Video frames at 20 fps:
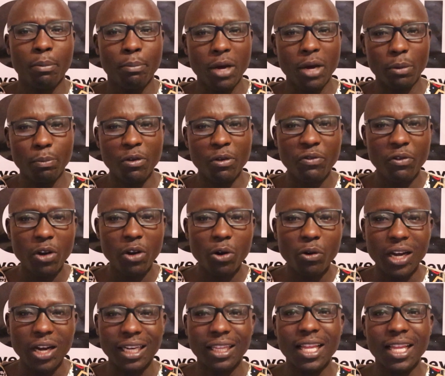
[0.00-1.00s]
But before we
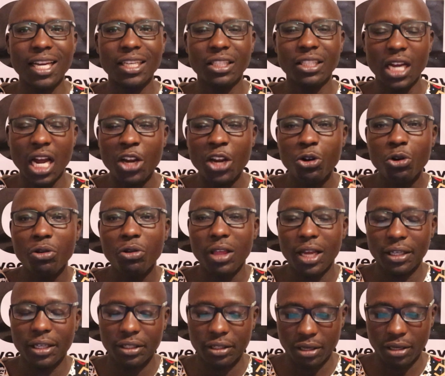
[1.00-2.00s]
look at that, I know
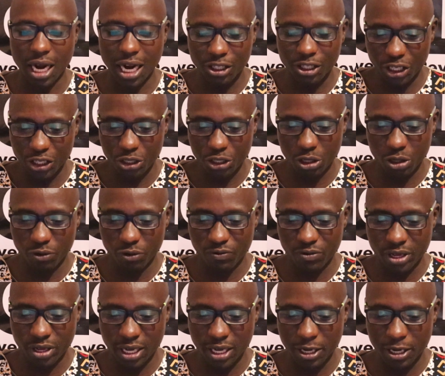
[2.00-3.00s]
that attention
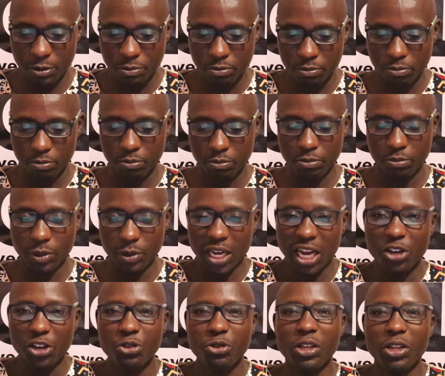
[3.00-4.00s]
of the
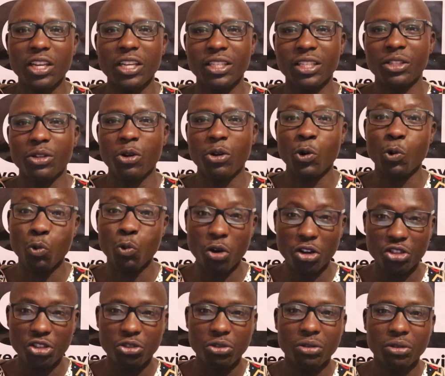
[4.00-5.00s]
country is on
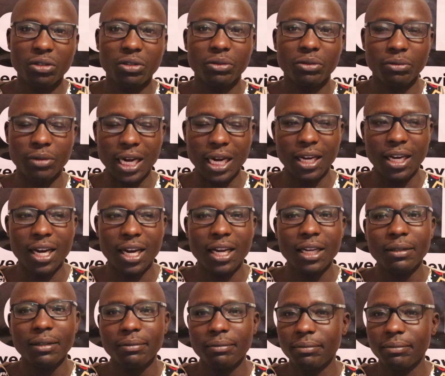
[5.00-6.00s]
what
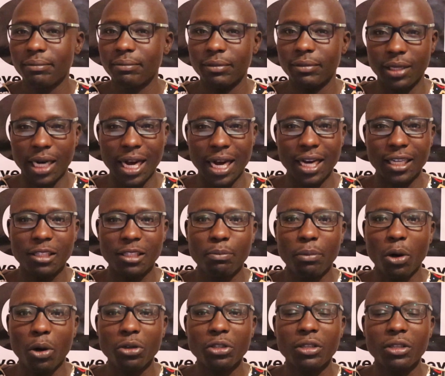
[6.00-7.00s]
Raila's
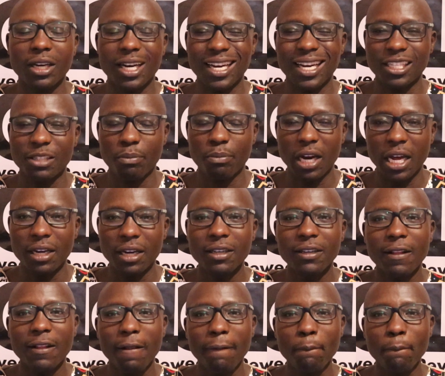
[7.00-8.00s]

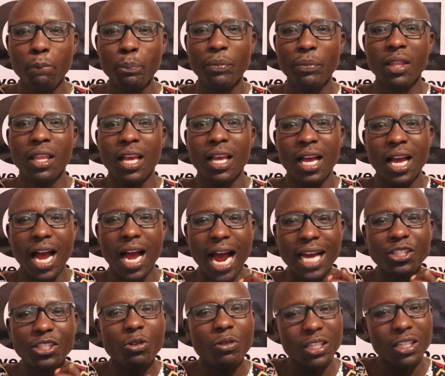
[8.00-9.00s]
plan.
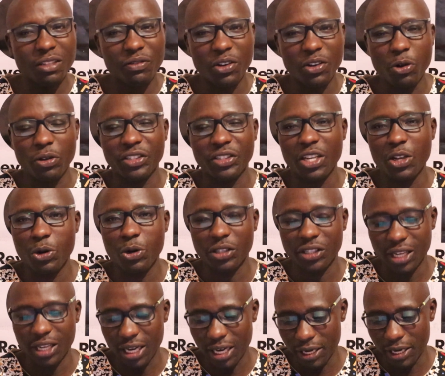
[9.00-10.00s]
I saw this video sitting on your
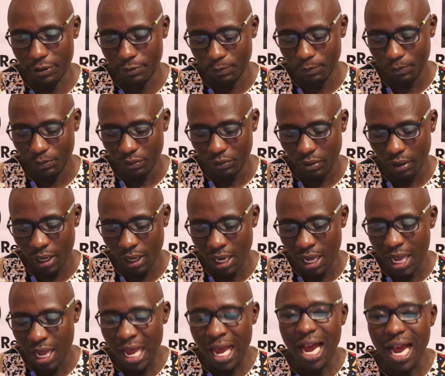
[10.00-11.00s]
screen,
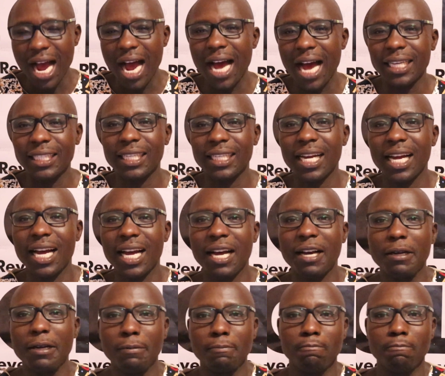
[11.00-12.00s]

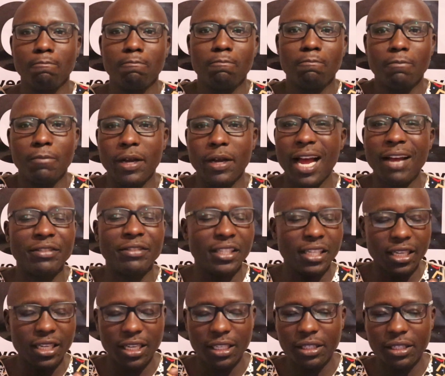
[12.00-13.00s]
and I've
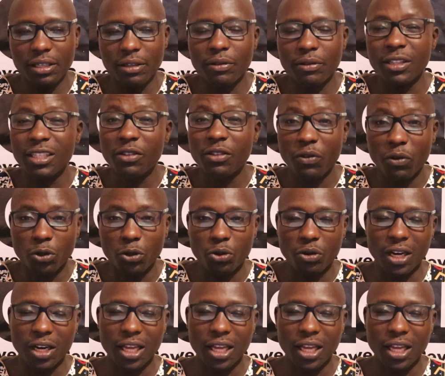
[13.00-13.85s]
seen it, this photo